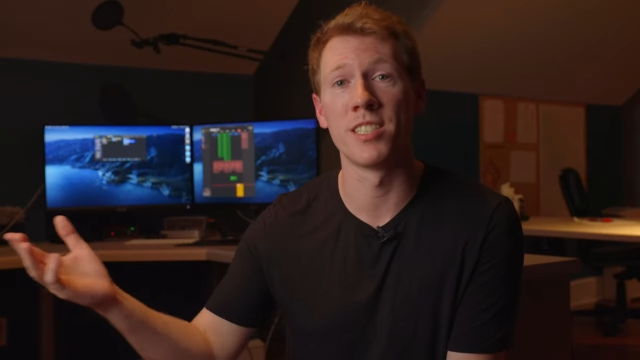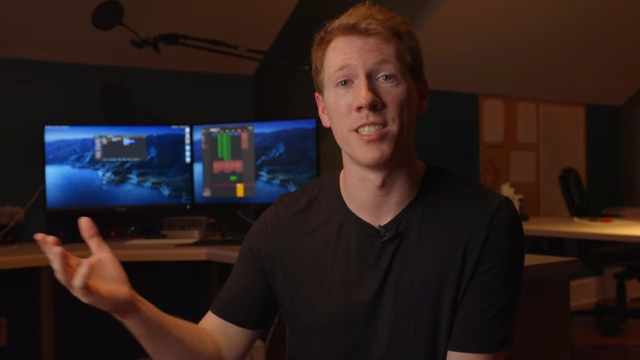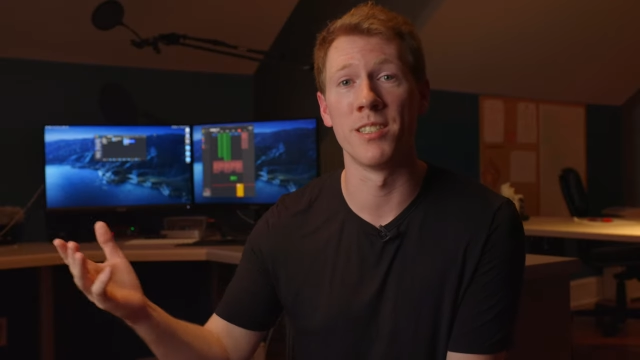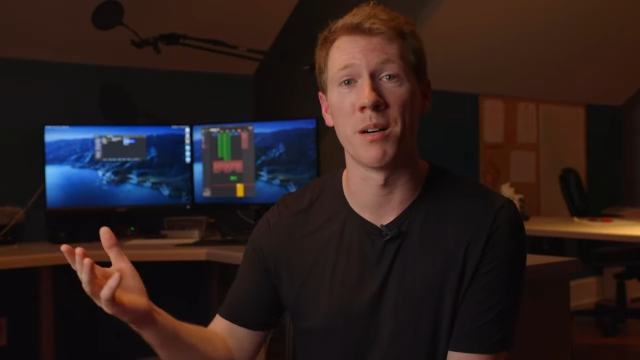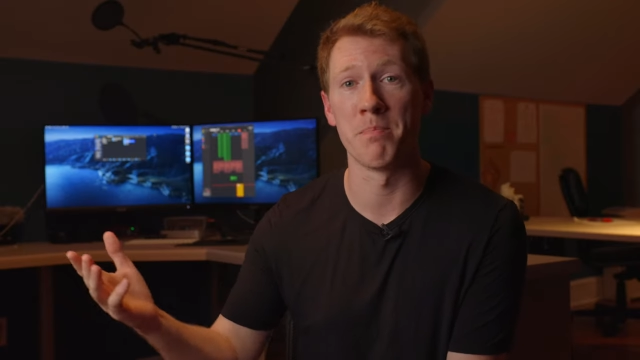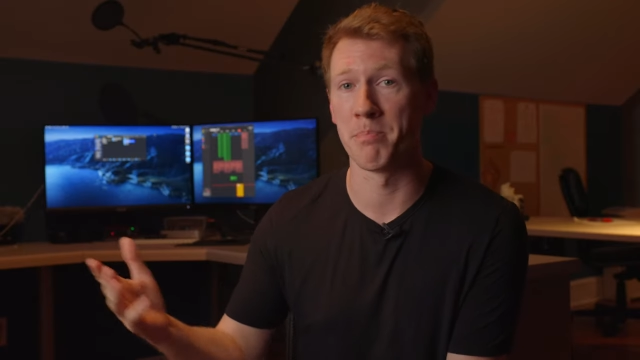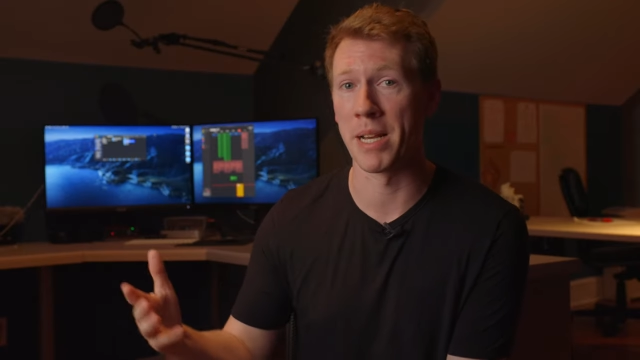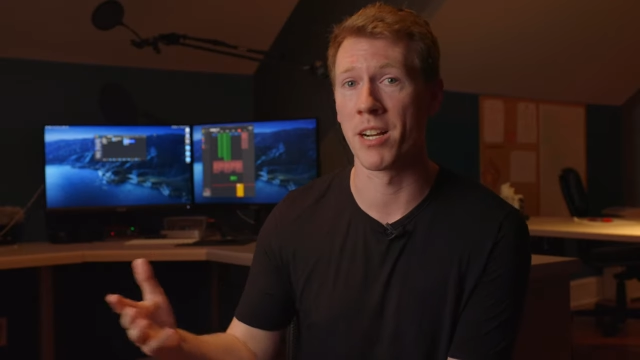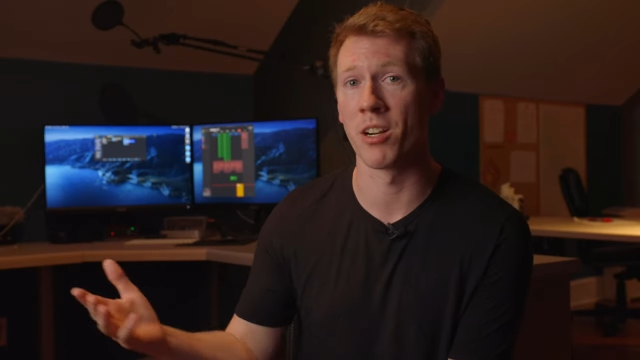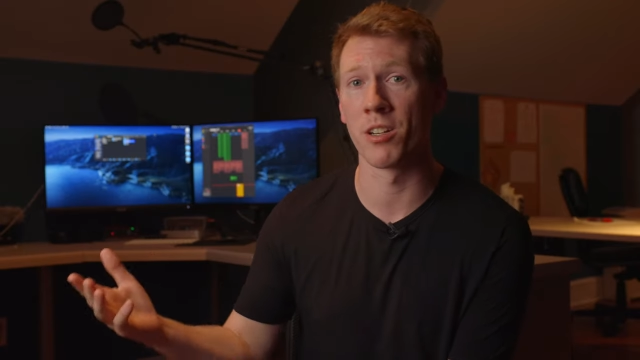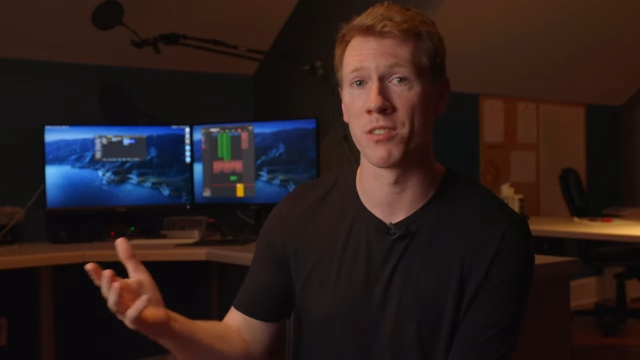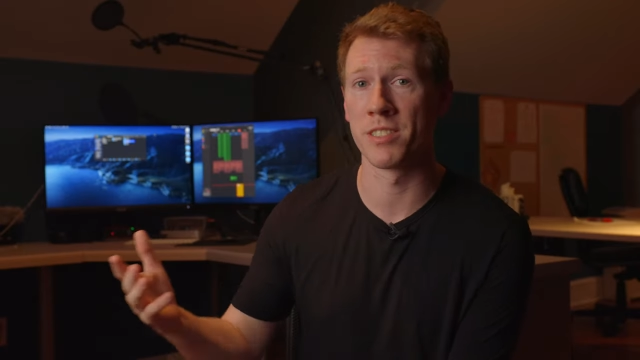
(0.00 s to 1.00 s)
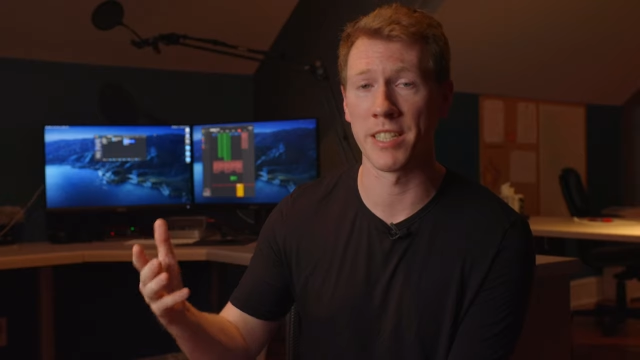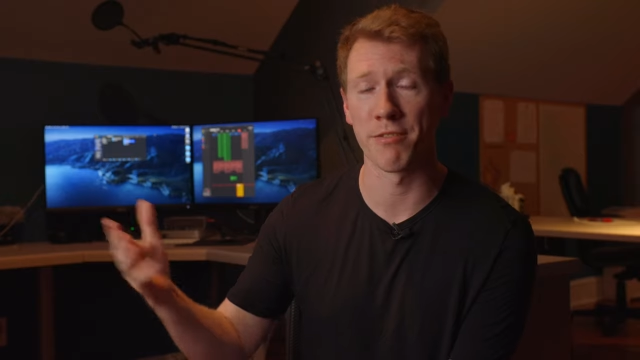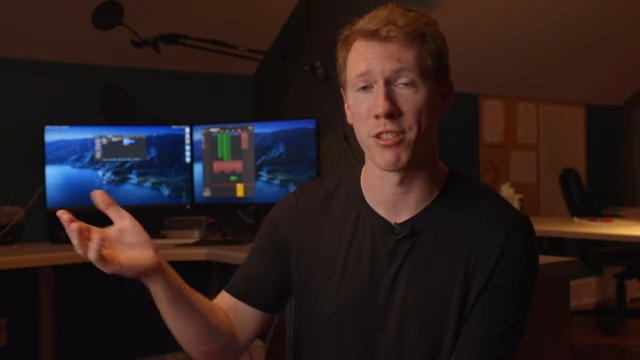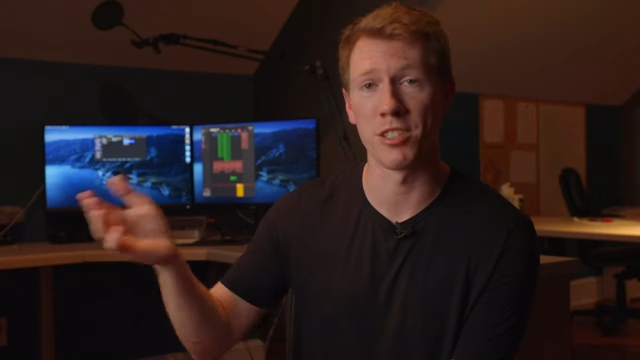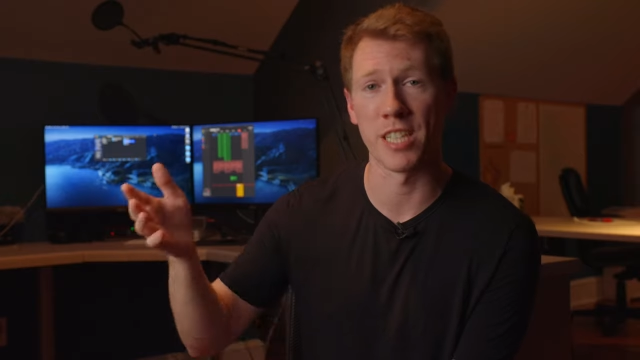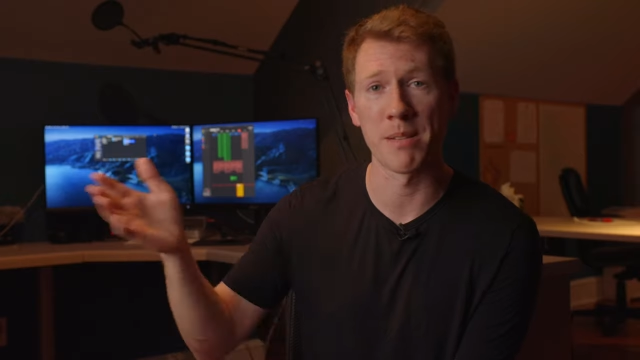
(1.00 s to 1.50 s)
to a bigger,
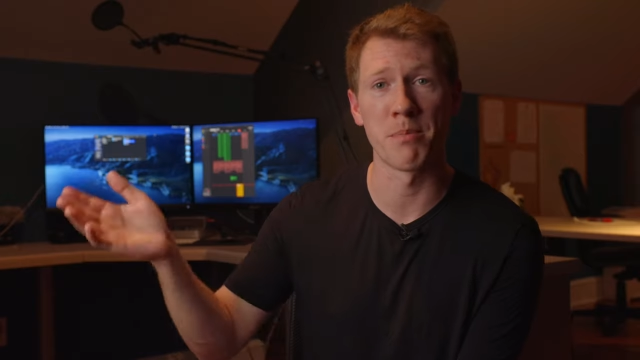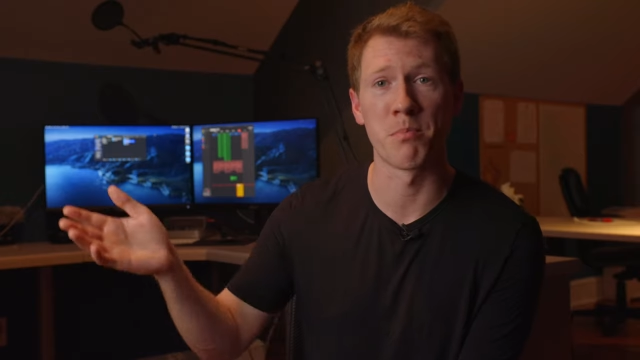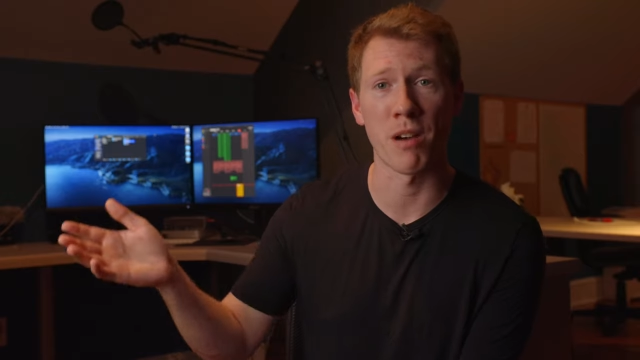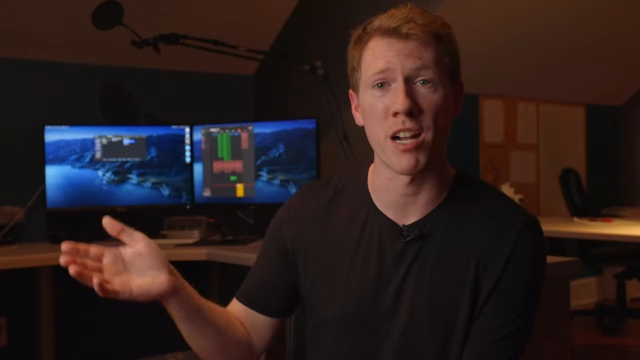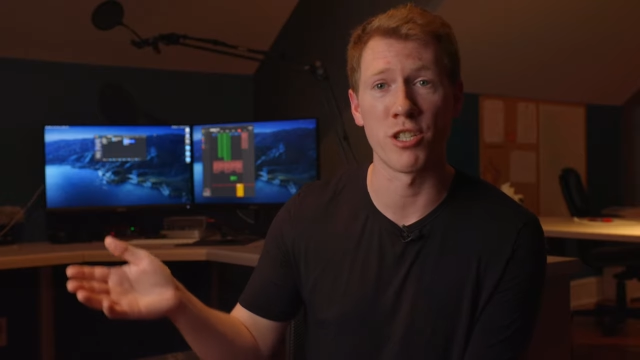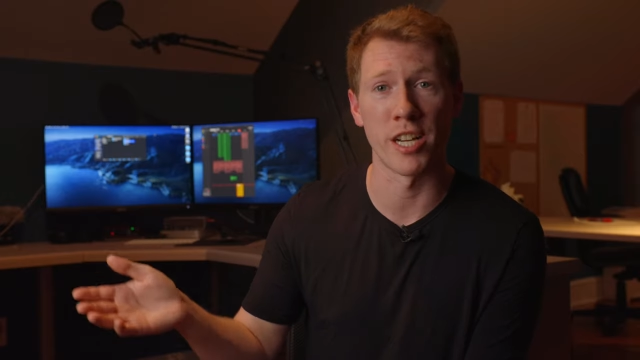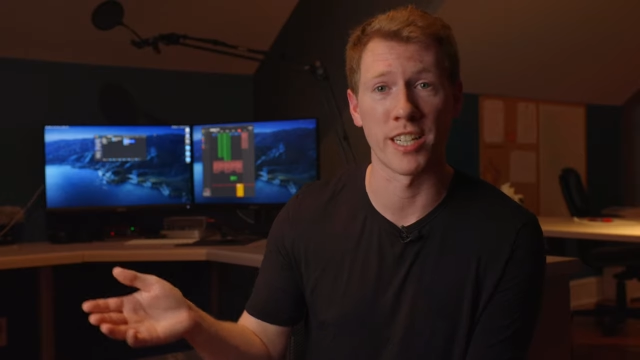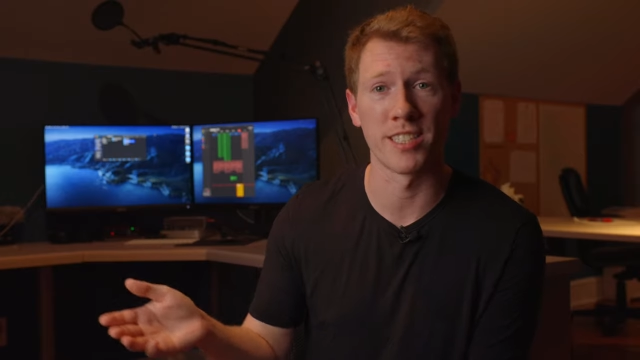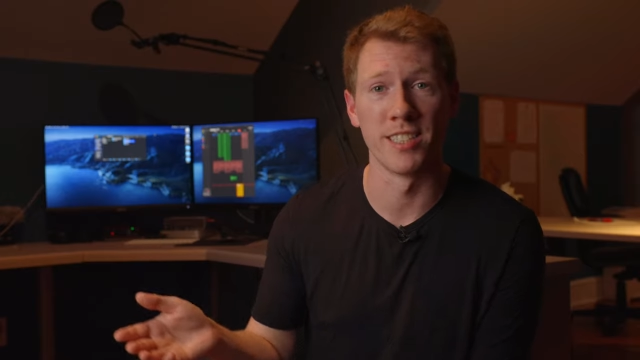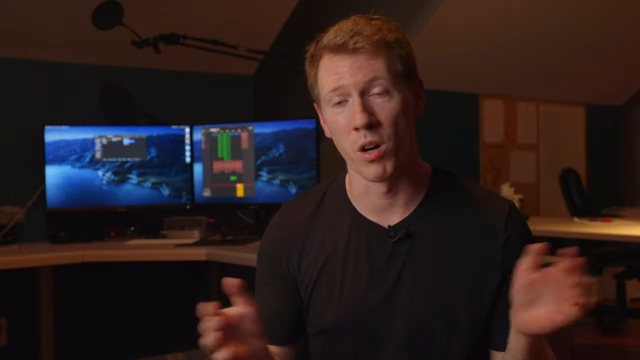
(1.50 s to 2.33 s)
different type of project.